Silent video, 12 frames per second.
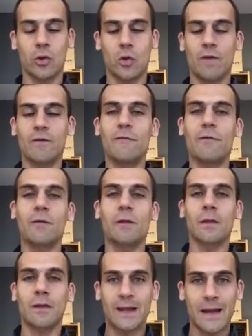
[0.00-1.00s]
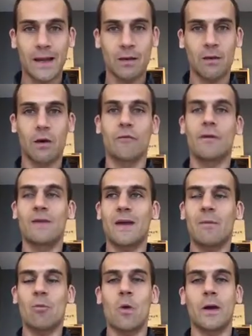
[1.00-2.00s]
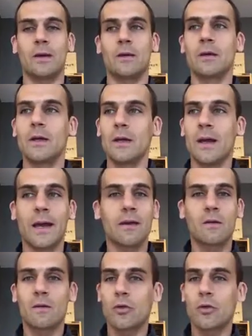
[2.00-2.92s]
to have different styles of the same wine. And it's